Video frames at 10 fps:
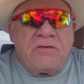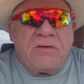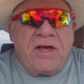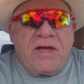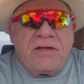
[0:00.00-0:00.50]
you
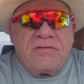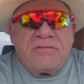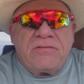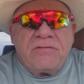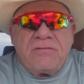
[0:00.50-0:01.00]

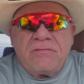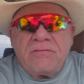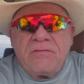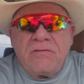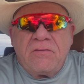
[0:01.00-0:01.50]
guys
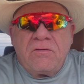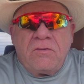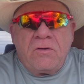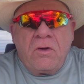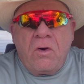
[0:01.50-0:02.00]

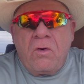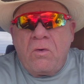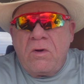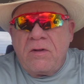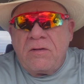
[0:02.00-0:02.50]

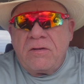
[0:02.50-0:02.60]
know